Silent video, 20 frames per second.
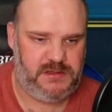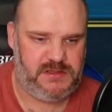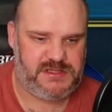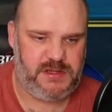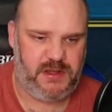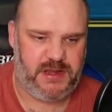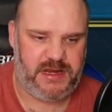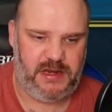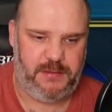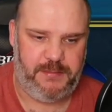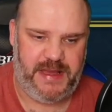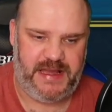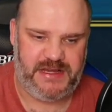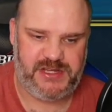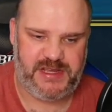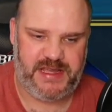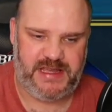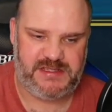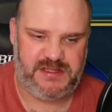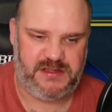Cycle of
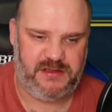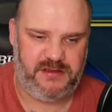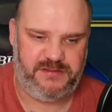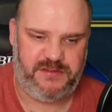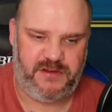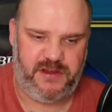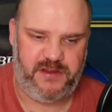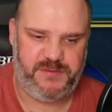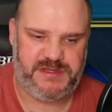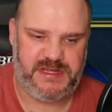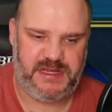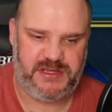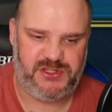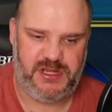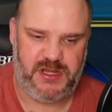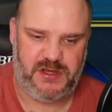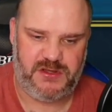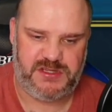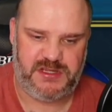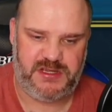Magic has a 5%
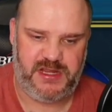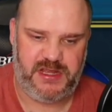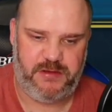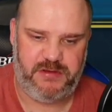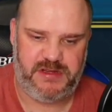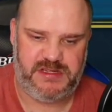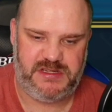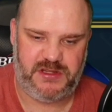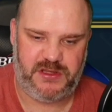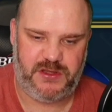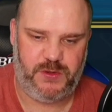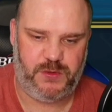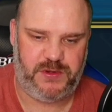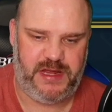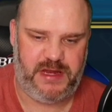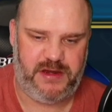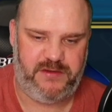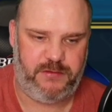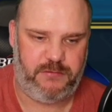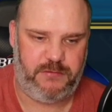chance of decreasing the
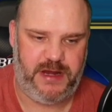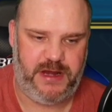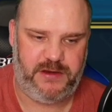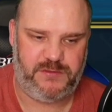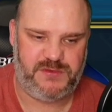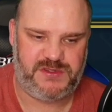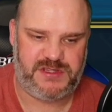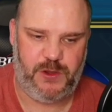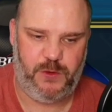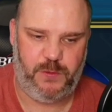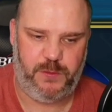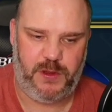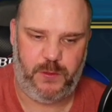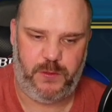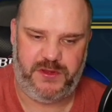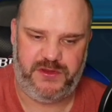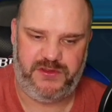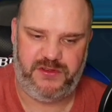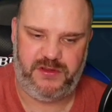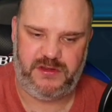cooldown of a random skill by
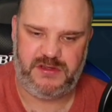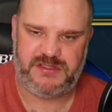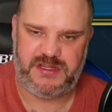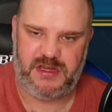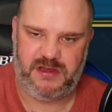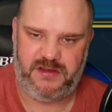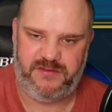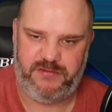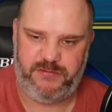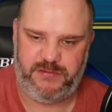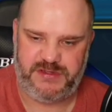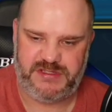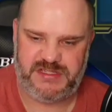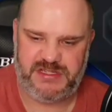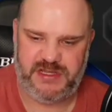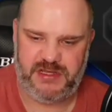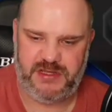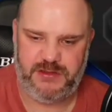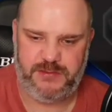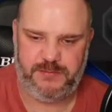1 turn at the start of every
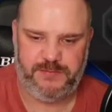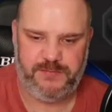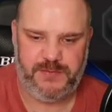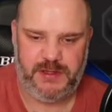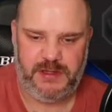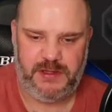turn.